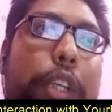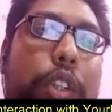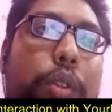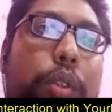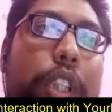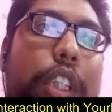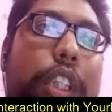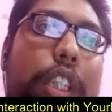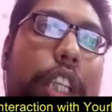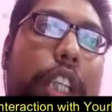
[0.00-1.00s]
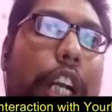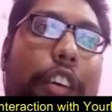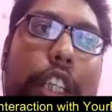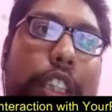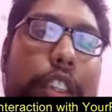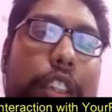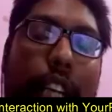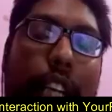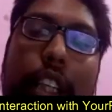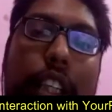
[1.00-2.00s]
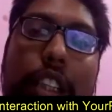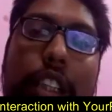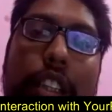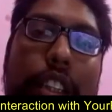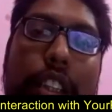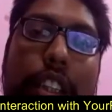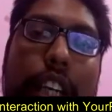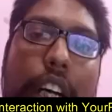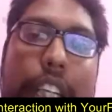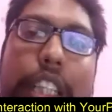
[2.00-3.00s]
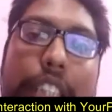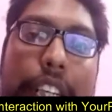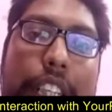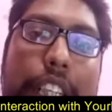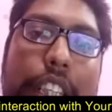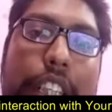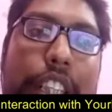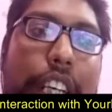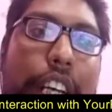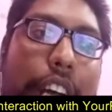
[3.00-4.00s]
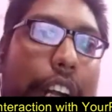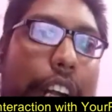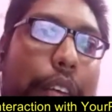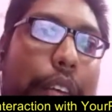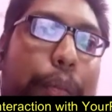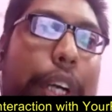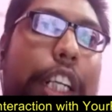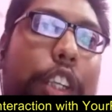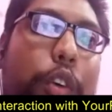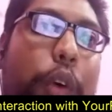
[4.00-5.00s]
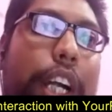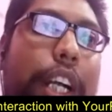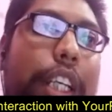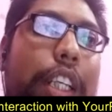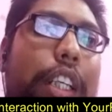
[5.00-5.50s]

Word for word: Mississippi. There I wasn't selected. I didn't select it there, but in UND,